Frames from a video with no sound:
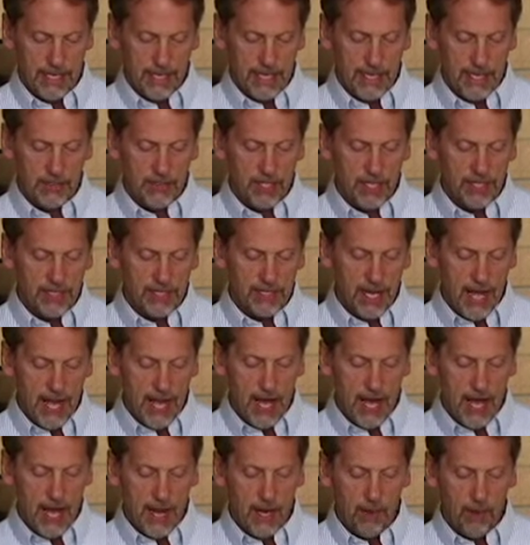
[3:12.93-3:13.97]
It says, "And
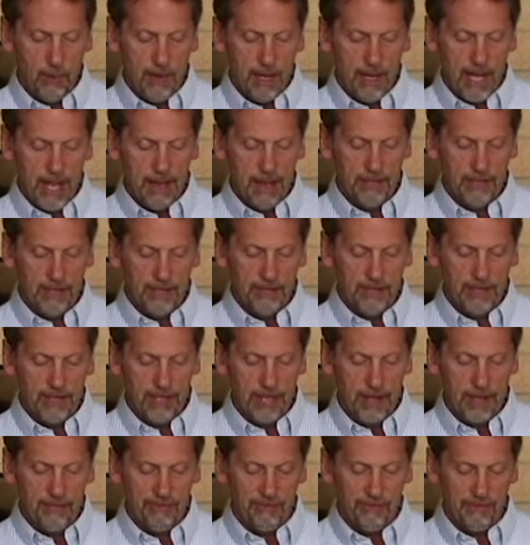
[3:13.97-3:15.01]
I, when I am lifted
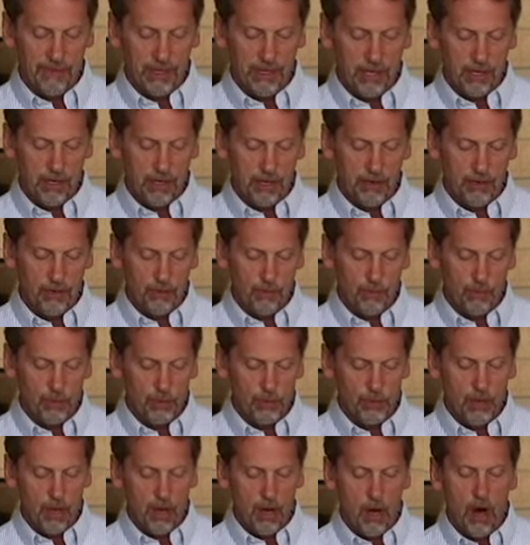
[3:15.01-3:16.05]
up from the earth, will
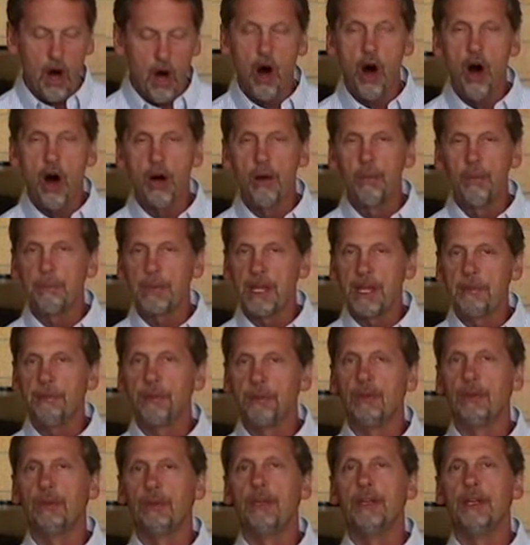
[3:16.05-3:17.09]
draw all
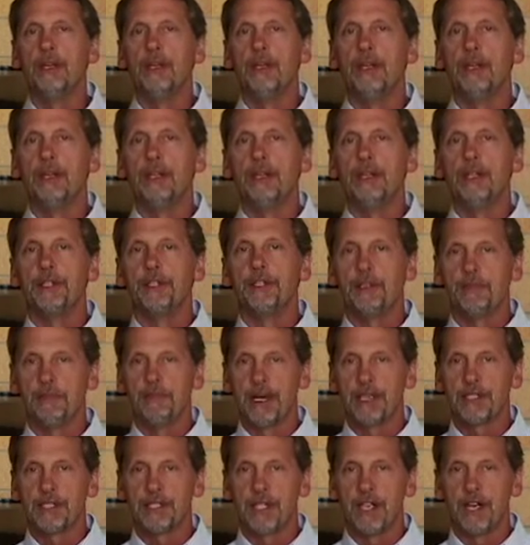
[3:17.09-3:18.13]
people to
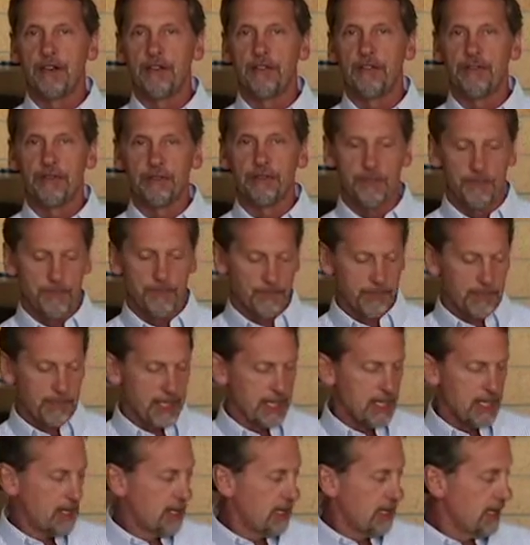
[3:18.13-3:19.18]
myself."
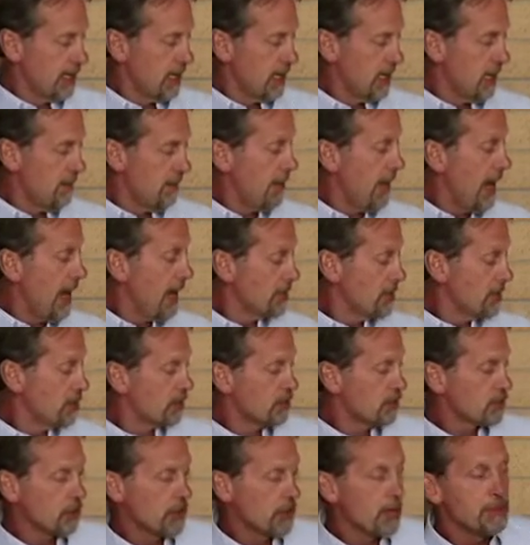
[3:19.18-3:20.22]
Now that passage
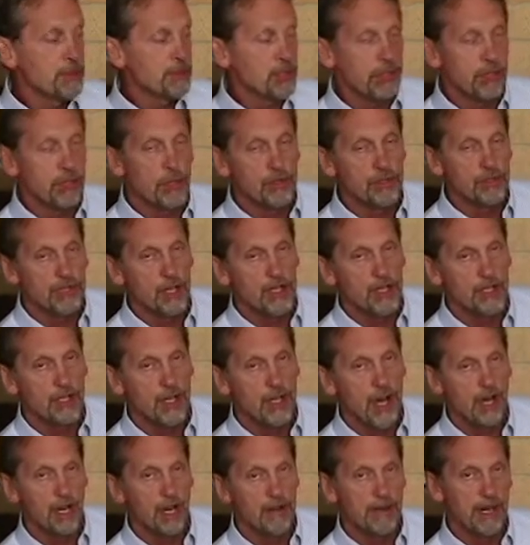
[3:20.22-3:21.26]
of Scripture goes on to
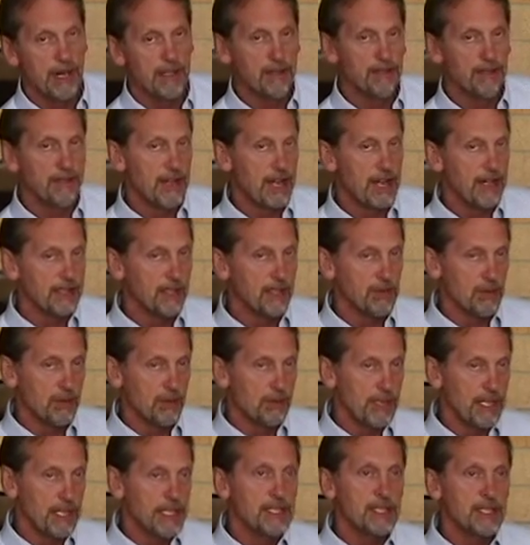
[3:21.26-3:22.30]
talk about the fact that the
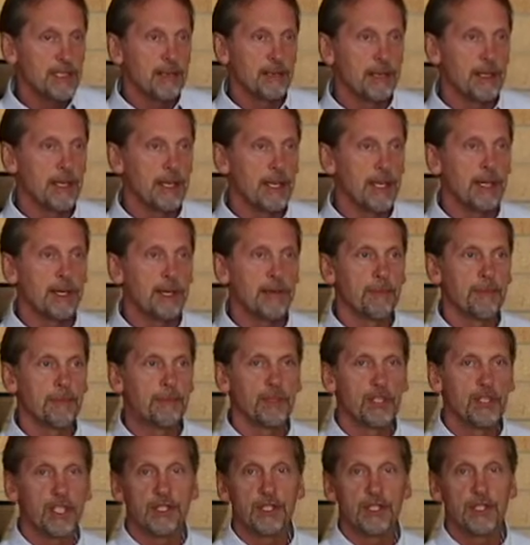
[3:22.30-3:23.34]
reason
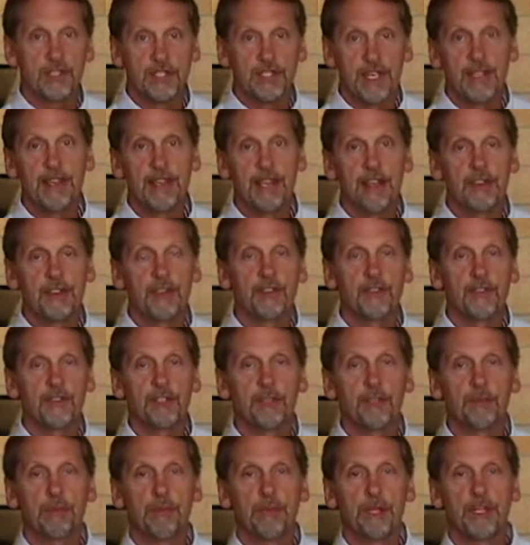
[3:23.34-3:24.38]
Jesus said that in the
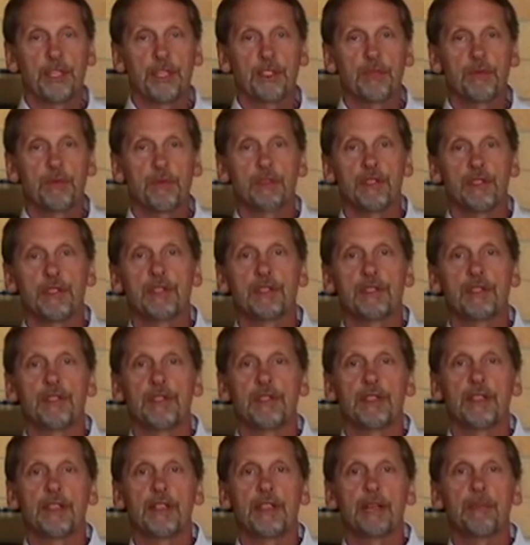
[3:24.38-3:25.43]
first place was
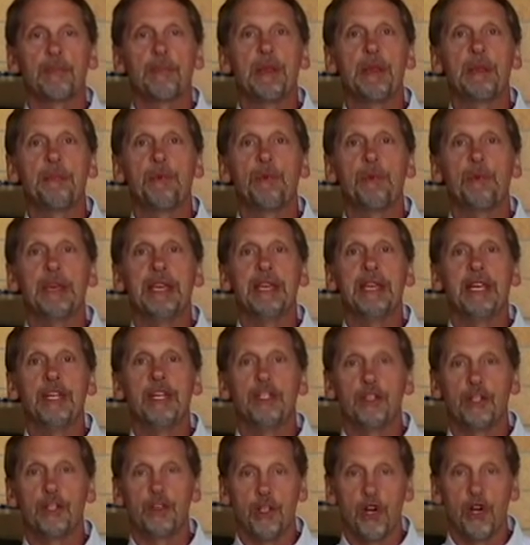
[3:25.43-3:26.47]
to let people
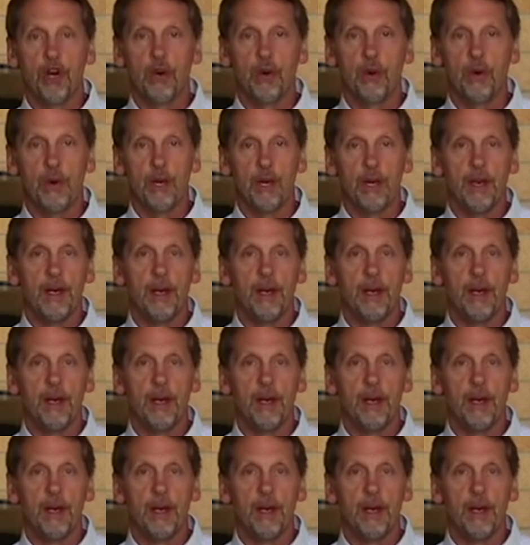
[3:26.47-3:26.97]
begin to know